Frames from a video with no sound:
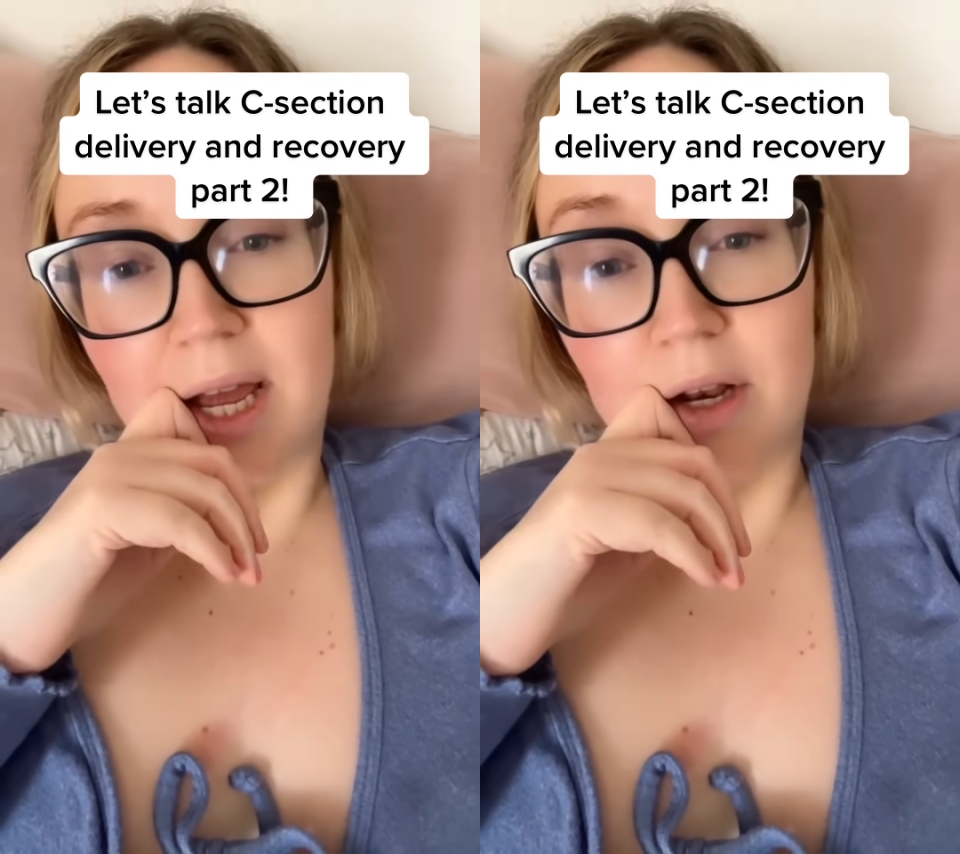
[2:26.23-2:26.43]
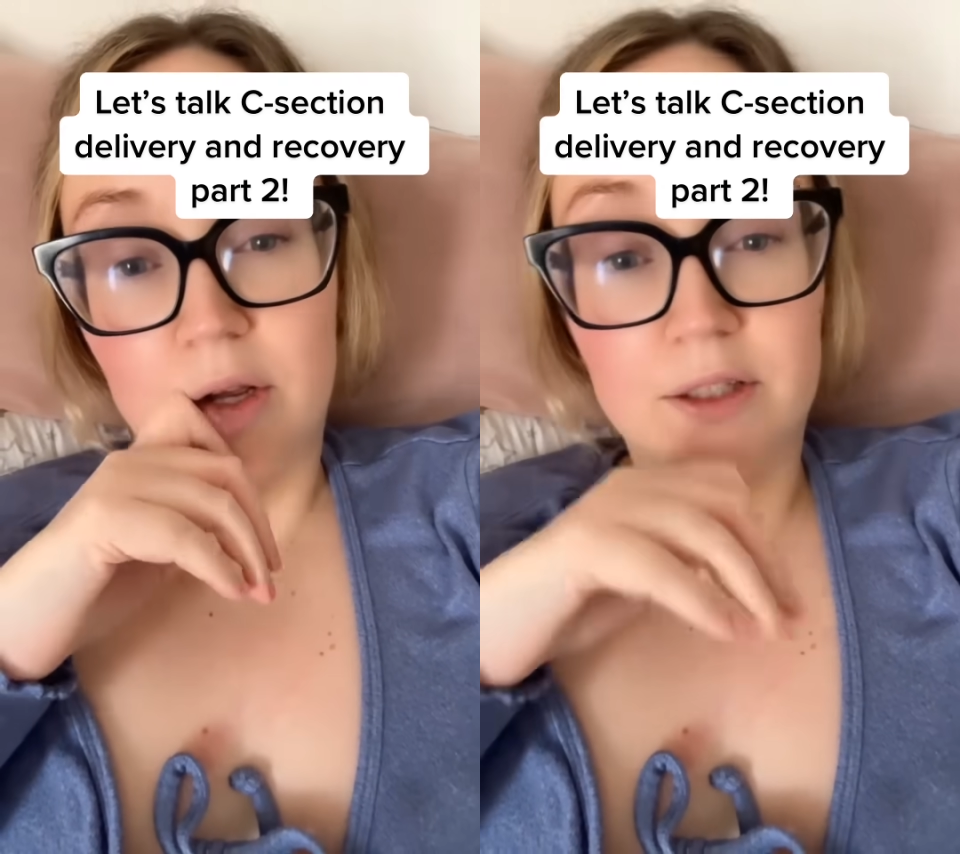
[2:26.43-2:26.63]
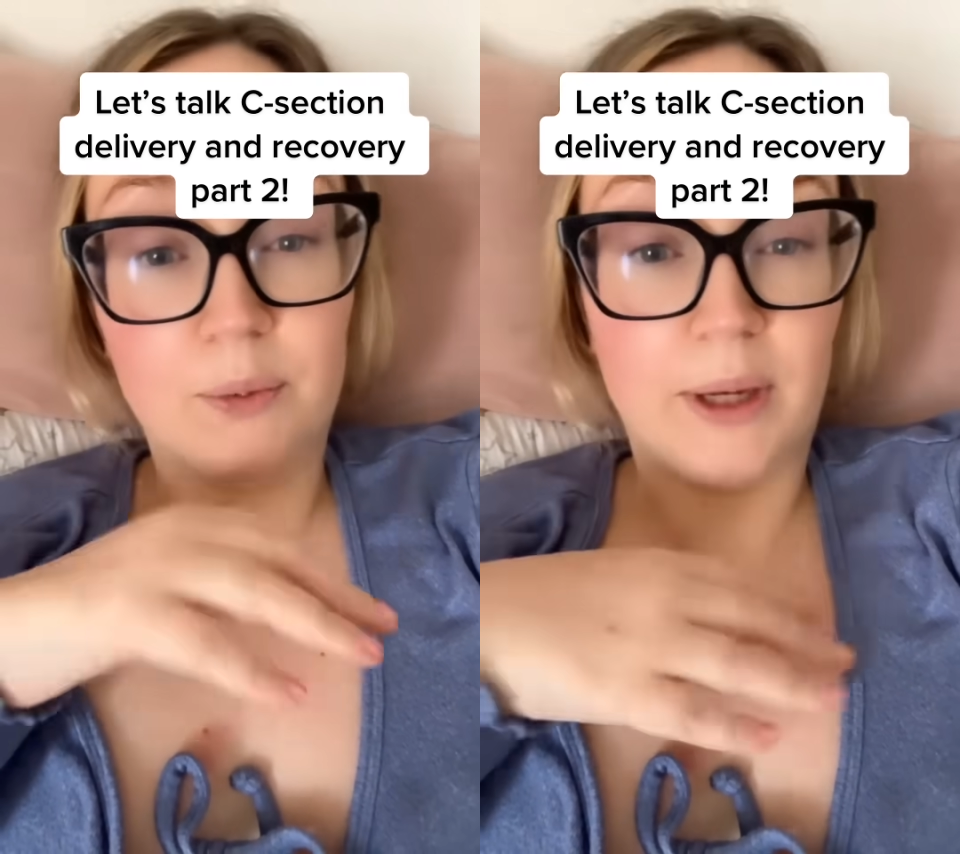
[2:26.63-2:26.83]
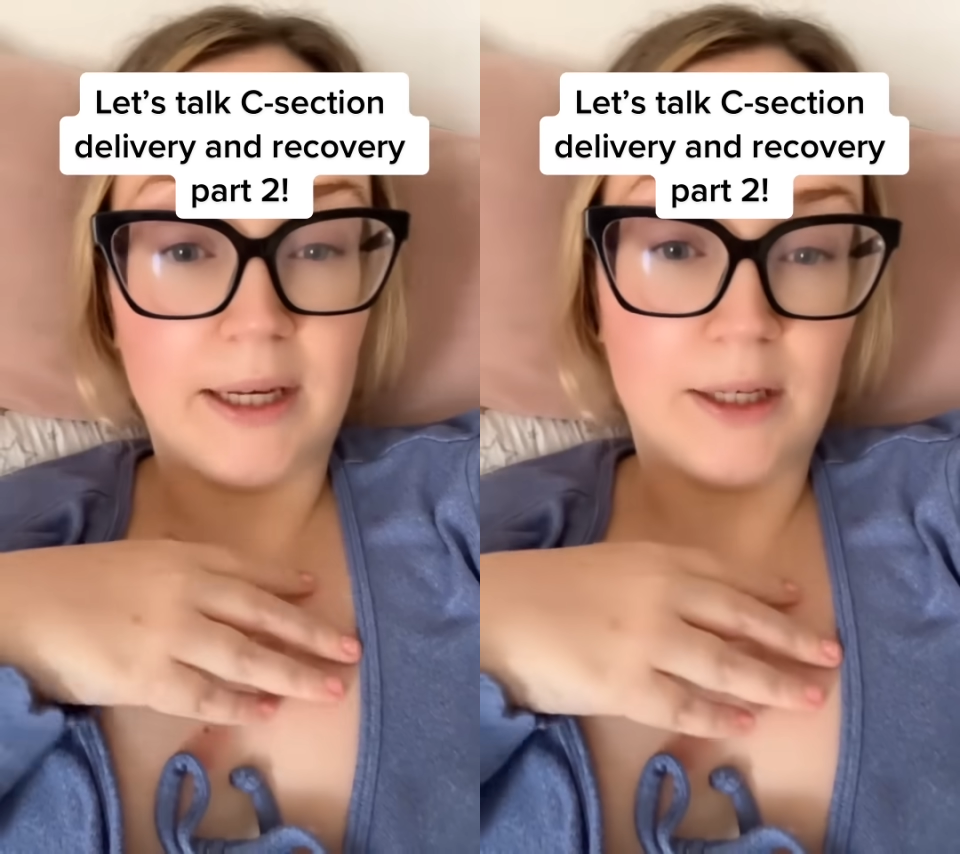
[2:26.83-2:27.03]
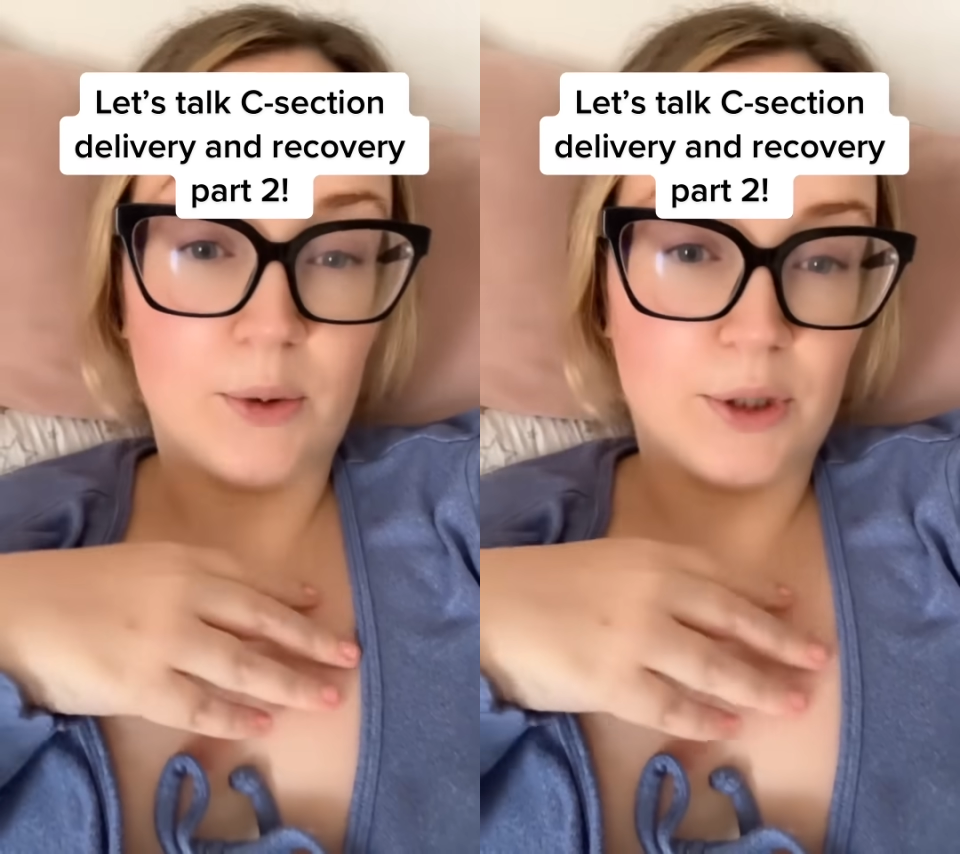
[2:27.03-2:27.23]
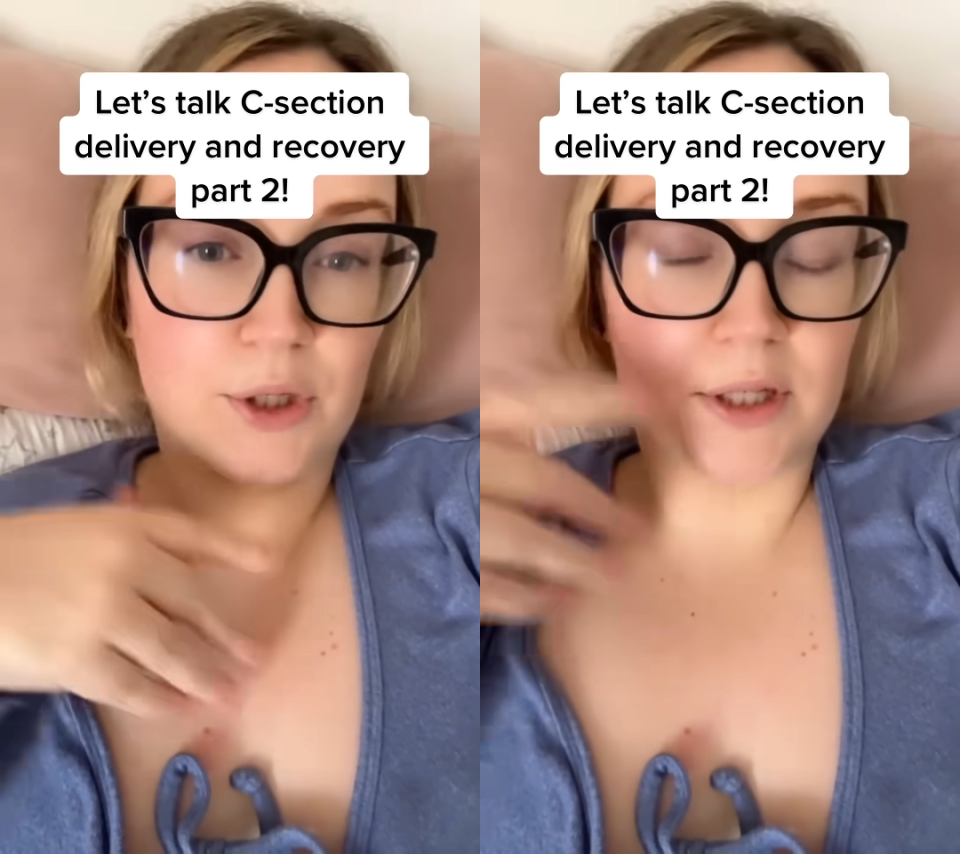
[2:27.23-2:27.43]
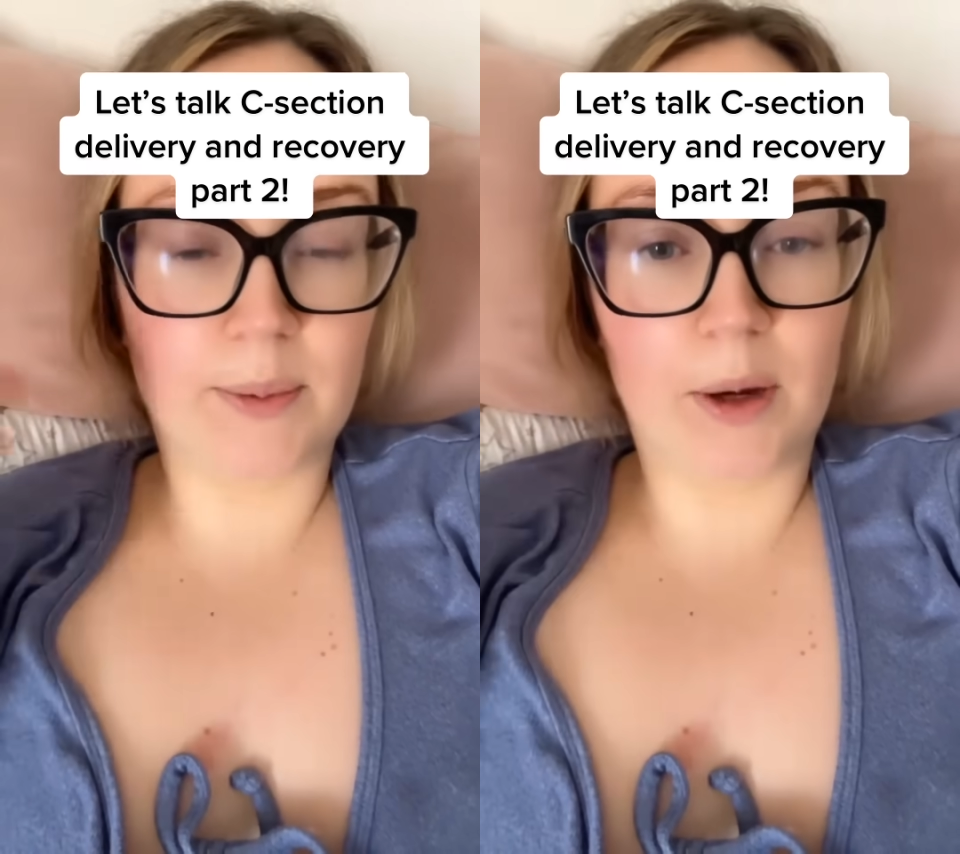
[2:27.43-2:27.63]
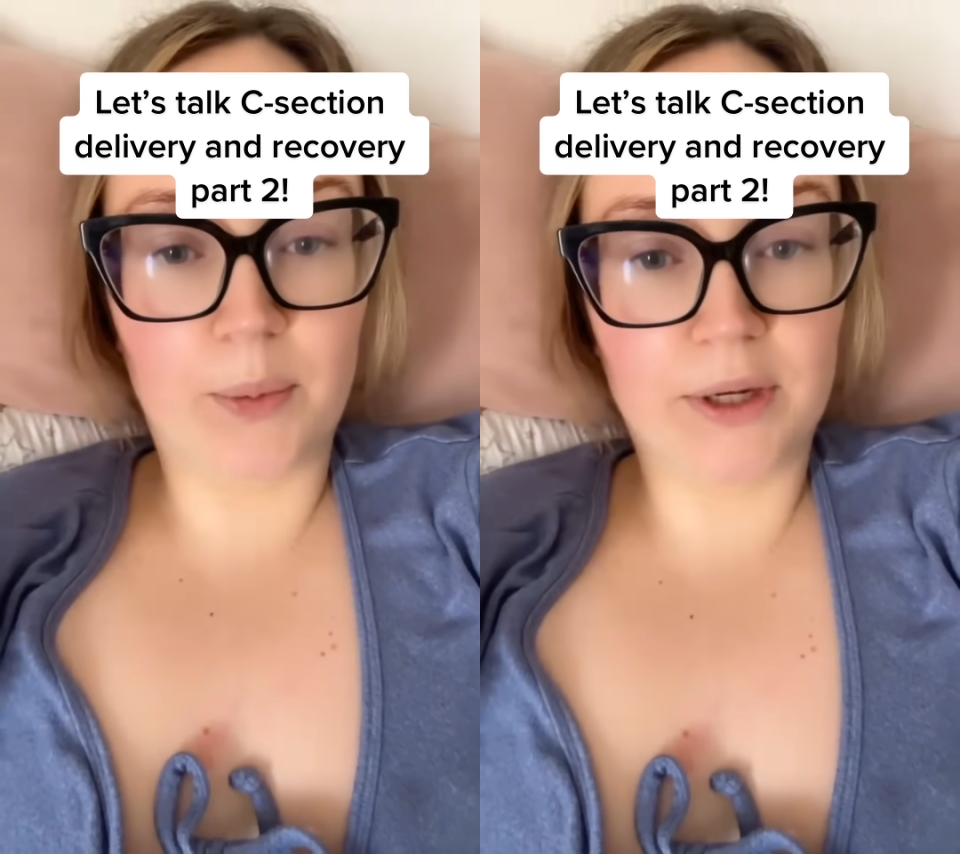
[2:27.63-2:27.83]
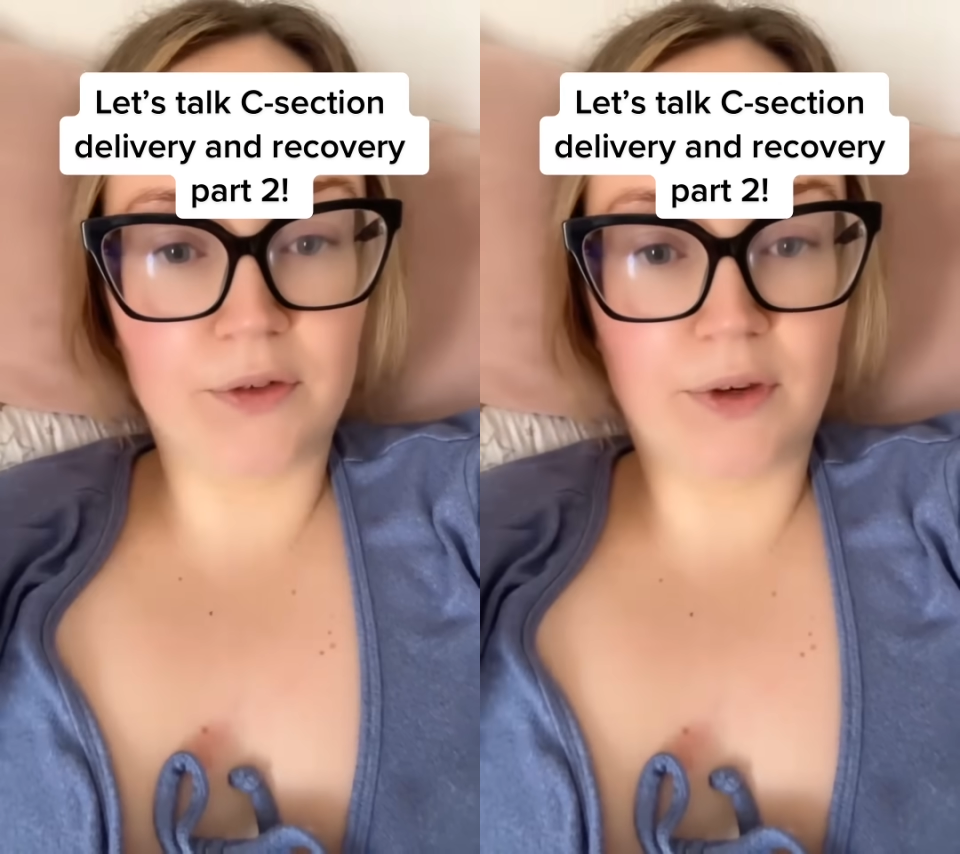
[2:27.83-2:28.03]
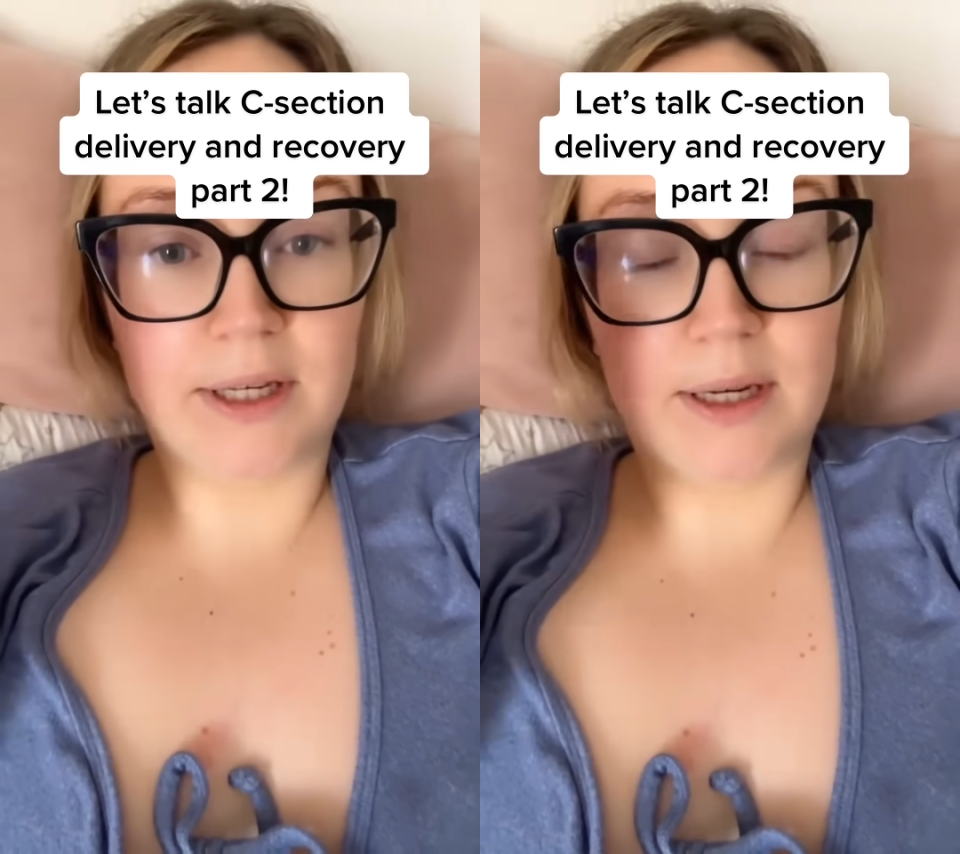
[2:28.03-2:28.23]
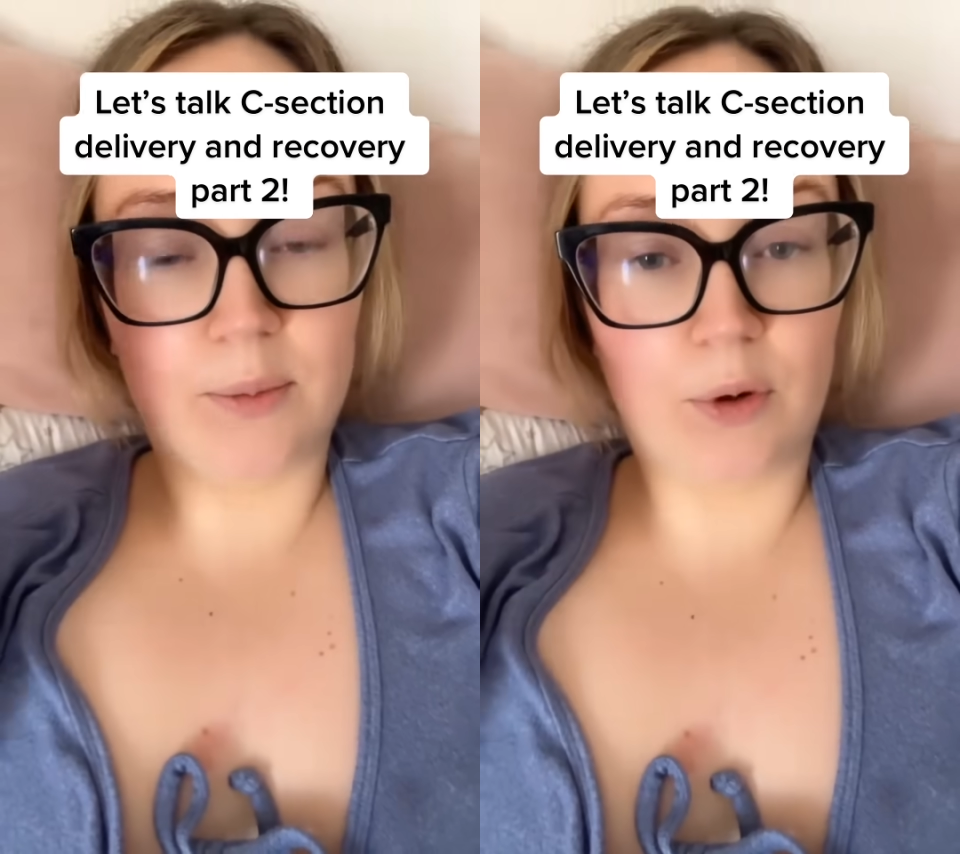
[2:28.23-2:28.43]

and asked if we had any questions about breastfeeding,